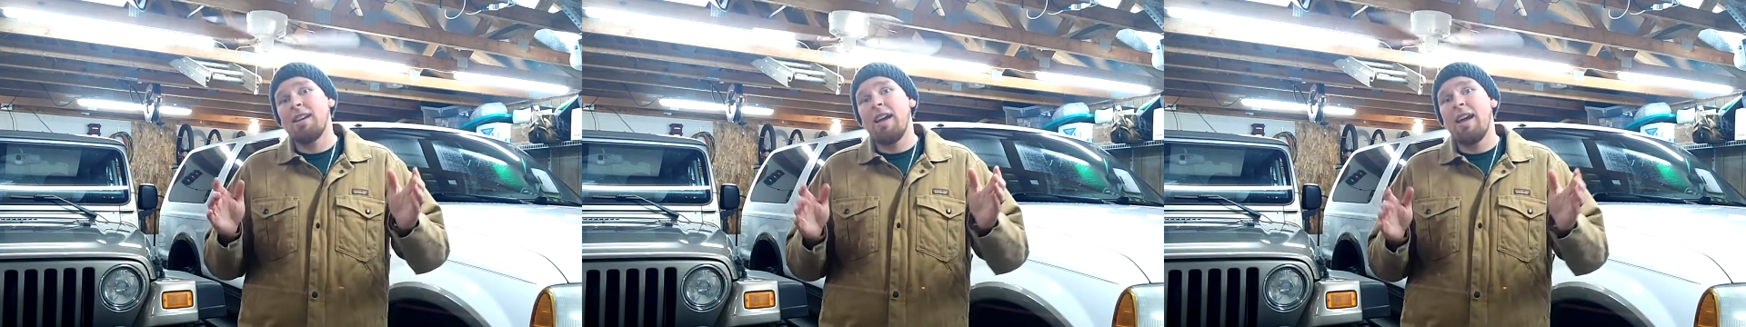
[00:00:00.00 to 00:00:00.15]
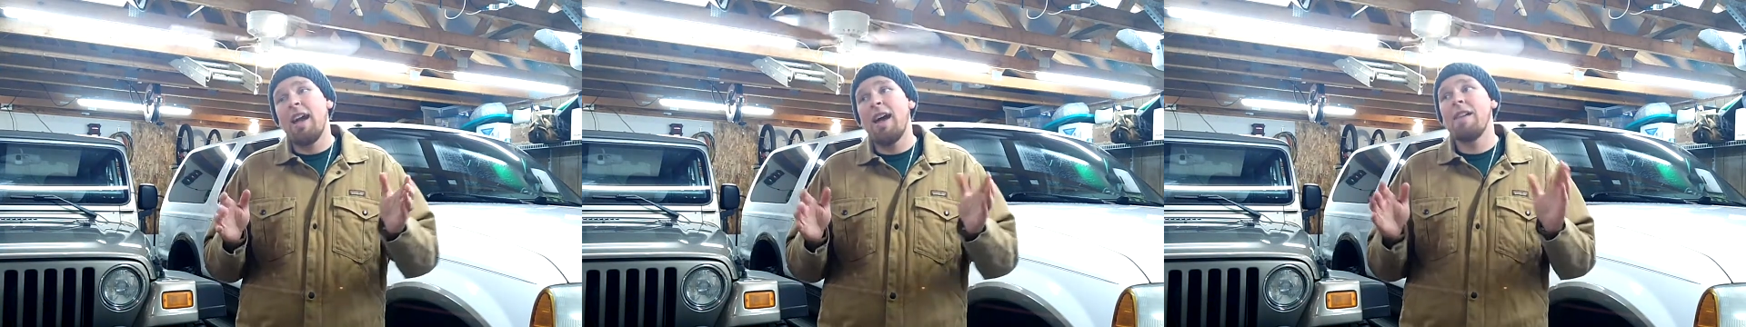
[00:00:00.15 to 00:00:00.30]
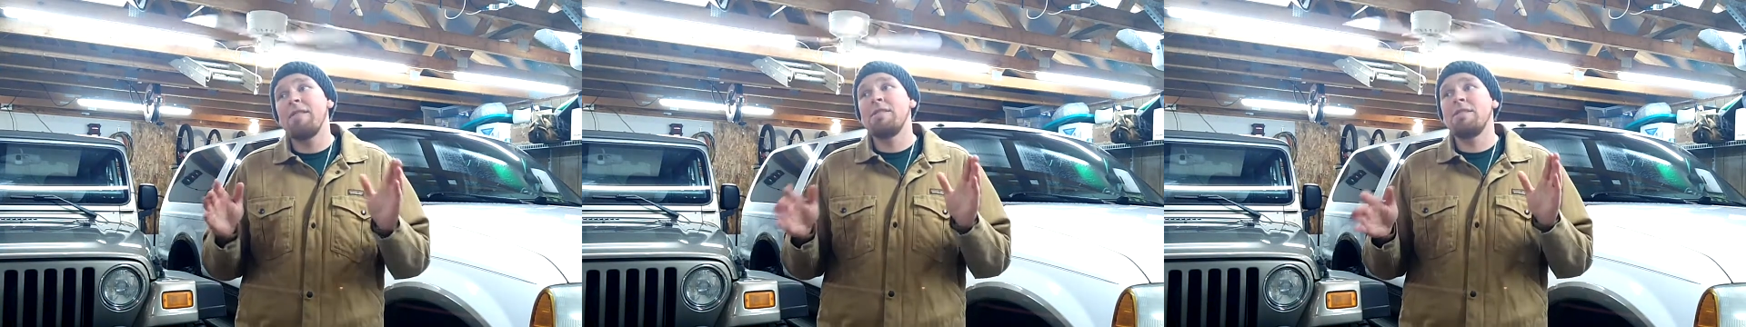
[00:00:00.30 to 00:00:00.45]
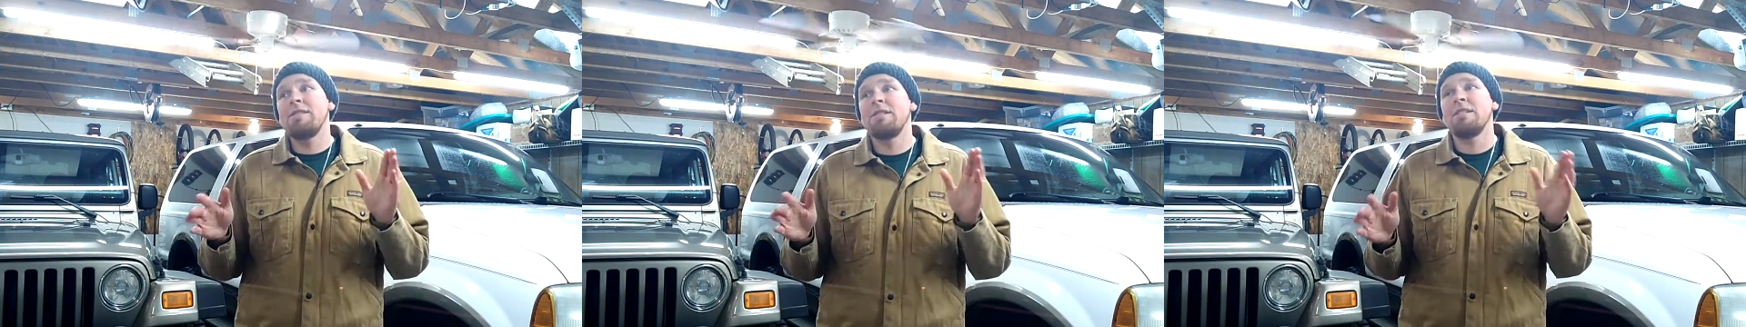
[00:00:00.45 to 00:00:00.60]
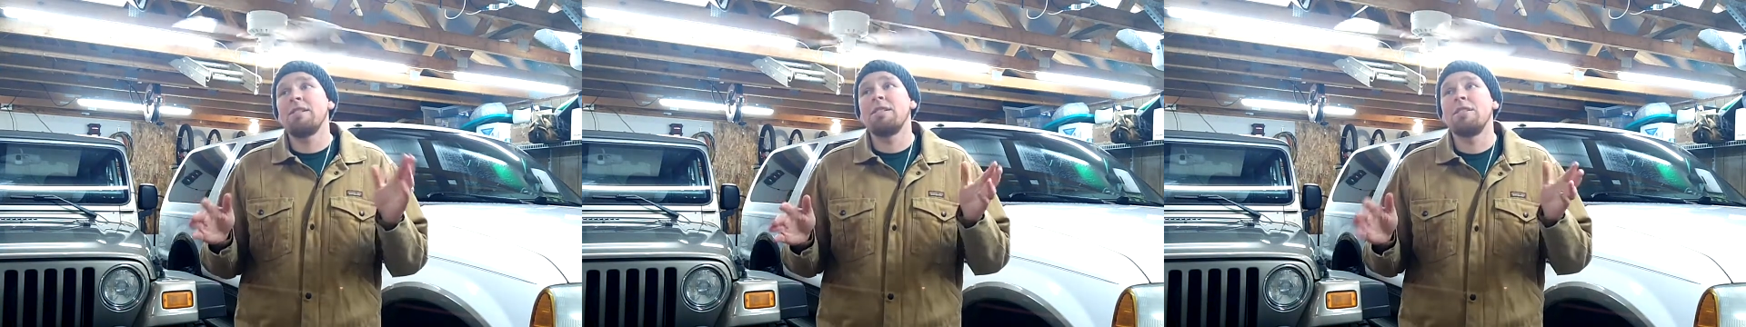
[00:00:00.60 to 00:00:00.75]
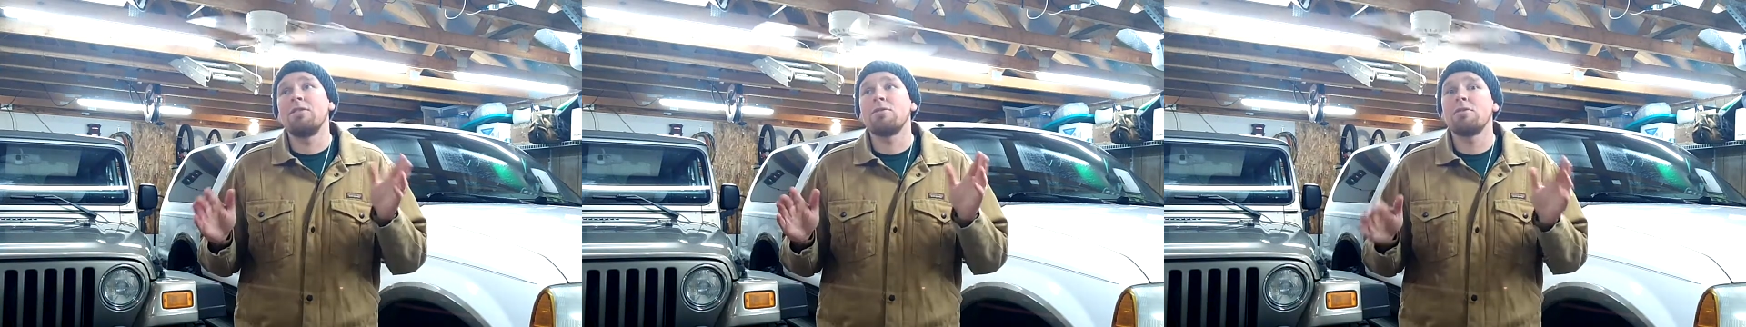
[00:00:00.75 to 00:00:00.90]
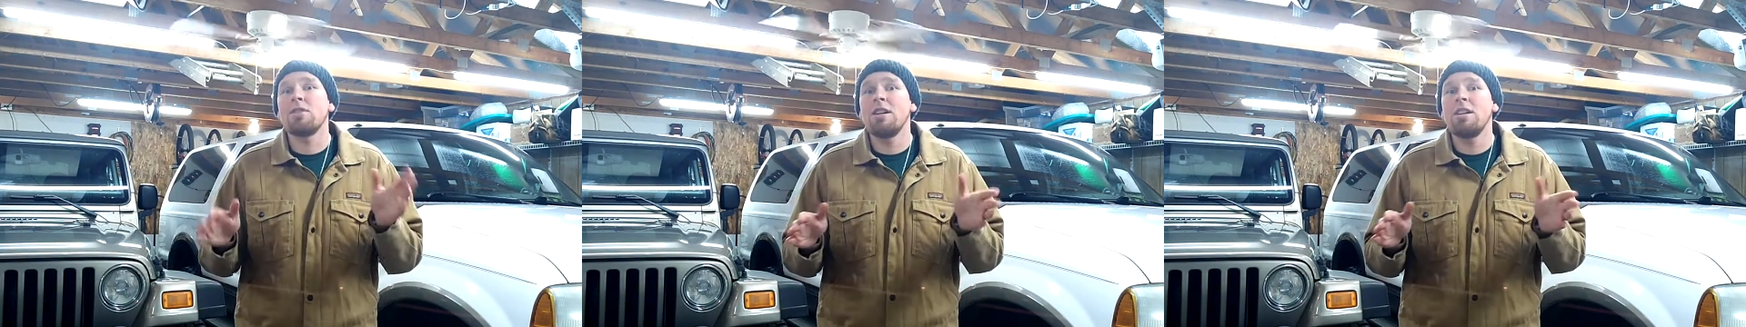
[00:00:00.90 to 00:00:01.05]
I haven't done a
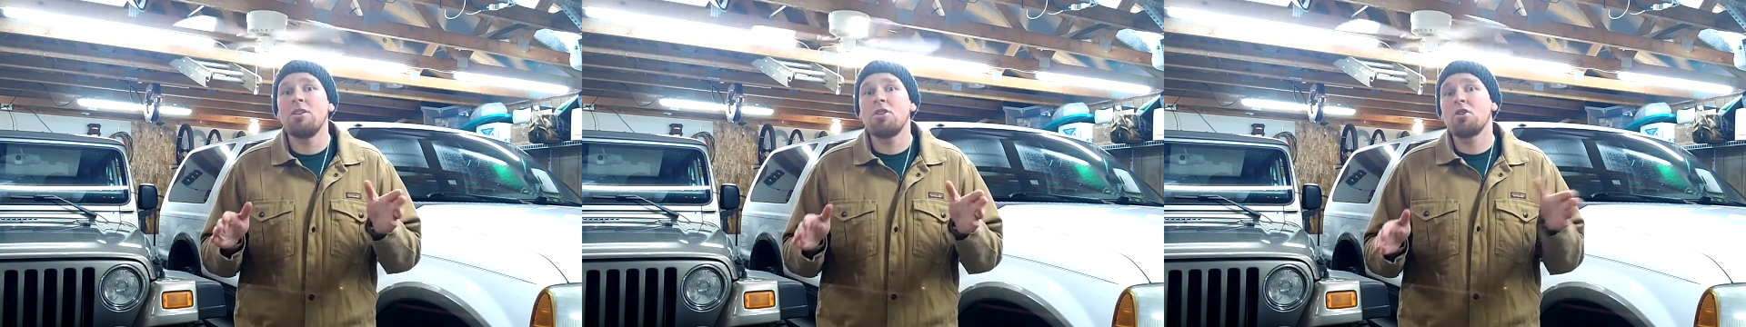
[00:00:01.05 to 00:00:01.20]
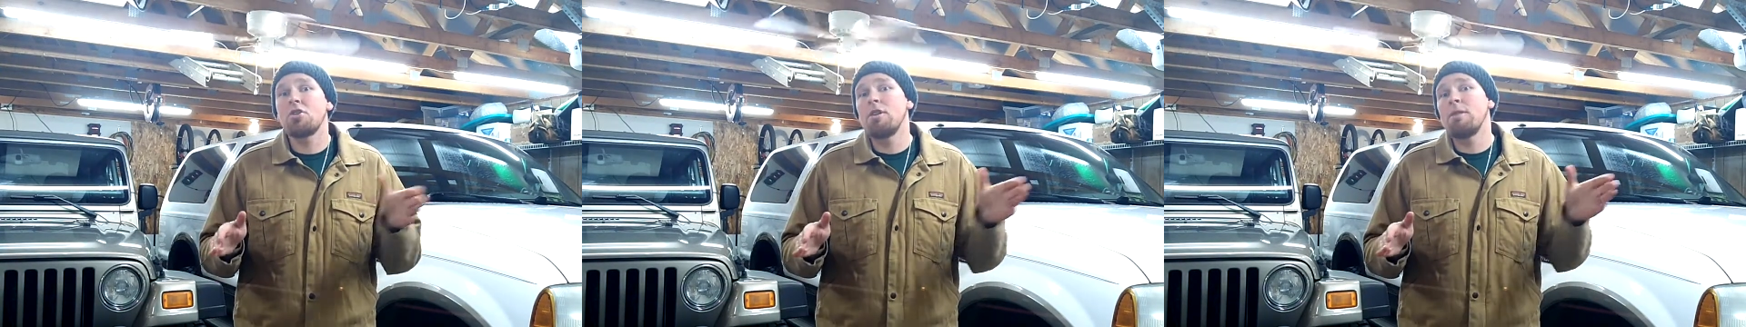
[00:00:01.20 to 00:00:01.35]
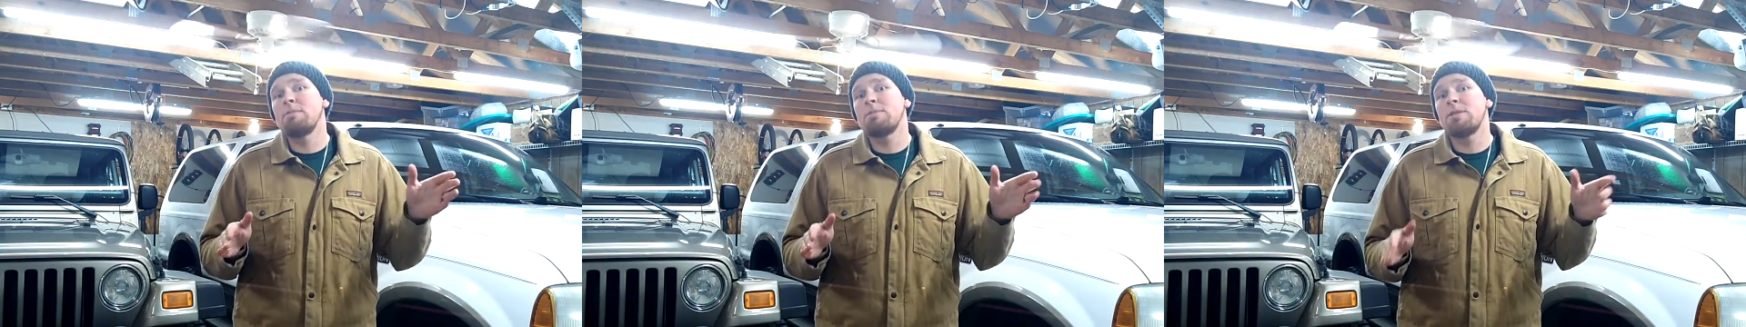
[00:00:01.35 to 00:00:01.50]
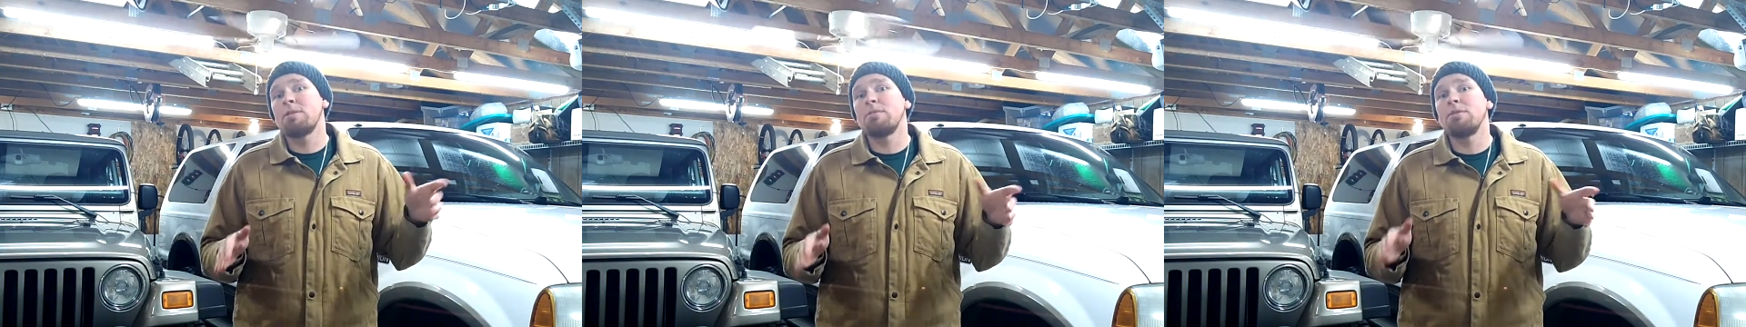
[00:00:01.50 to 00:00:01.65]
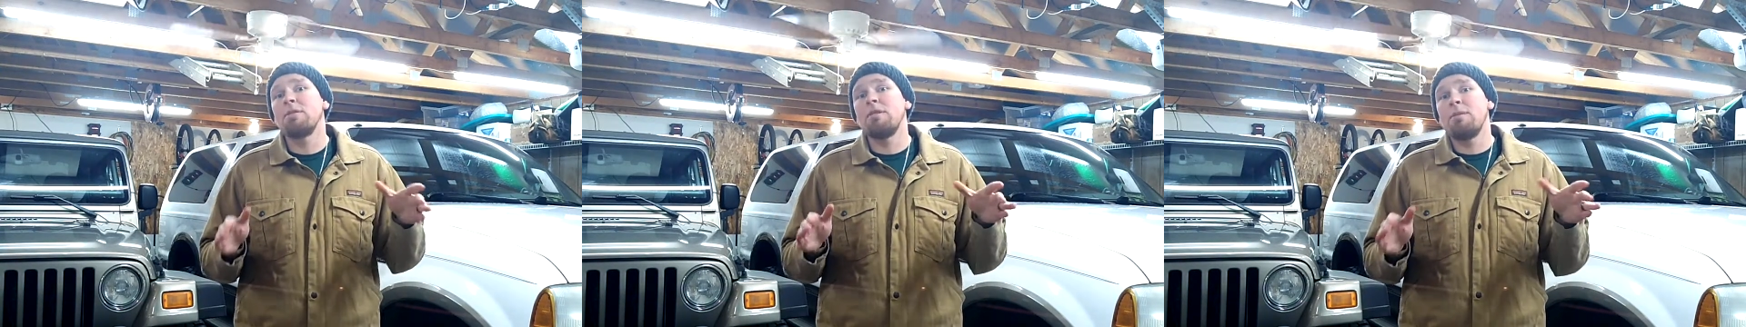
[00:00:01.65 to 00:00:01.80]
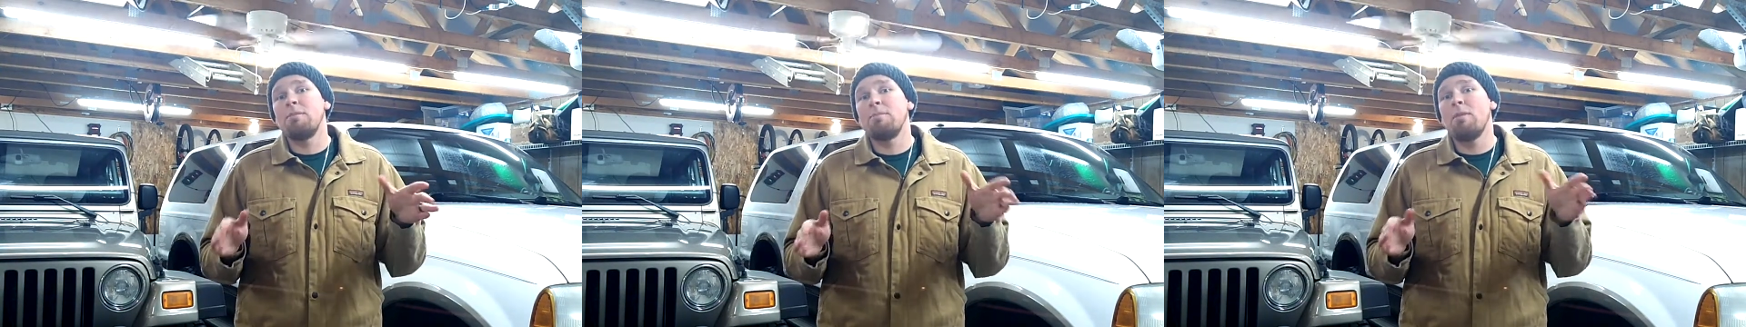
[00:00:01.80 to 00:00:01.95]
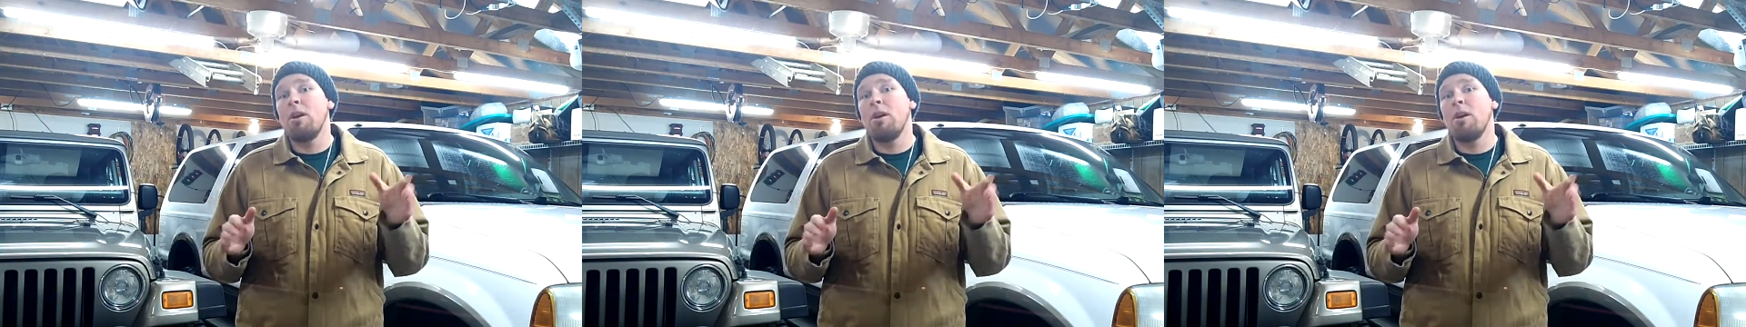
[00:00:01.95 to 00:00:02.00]
great trip to really